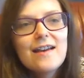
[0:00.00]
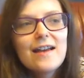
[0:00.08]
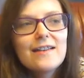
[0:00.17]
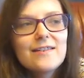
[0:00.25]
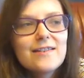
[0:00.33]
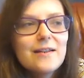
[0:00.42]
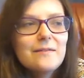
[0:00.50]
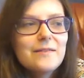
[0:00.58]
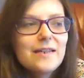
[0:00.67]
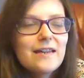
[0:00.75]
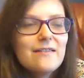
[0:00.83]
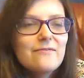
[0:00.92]
and she only
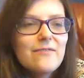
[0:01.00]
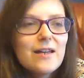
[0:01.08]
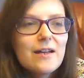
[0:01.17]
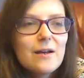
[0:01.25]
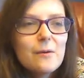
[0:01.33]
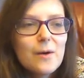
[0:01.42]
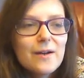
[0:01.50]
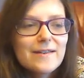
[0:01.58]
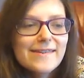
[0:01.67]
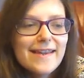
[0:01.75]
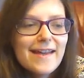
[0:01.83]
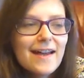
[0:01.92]
gave it
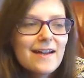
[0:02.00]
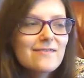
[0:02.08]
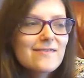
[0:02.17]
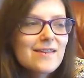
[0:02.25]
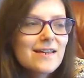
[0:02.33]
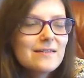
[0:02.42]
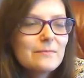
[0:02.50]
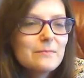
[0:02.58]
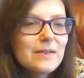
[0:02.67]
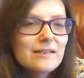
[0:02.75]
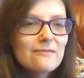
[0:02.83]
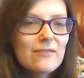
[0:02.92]
what's it after
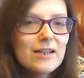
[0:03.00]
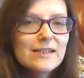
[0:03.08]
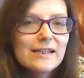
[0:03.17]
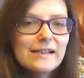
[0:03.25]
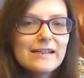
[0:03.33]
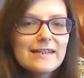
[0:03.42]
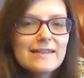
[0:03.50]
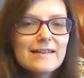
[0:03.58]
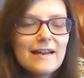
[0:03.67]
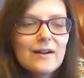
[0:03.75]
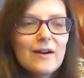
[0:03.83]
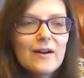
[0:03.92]
Miss Evangelista
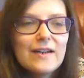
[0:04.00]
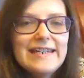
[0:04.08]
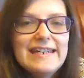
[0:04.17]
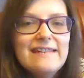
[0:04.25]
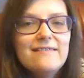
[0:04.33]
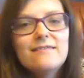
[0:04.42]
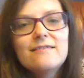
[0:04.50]
had got eaten.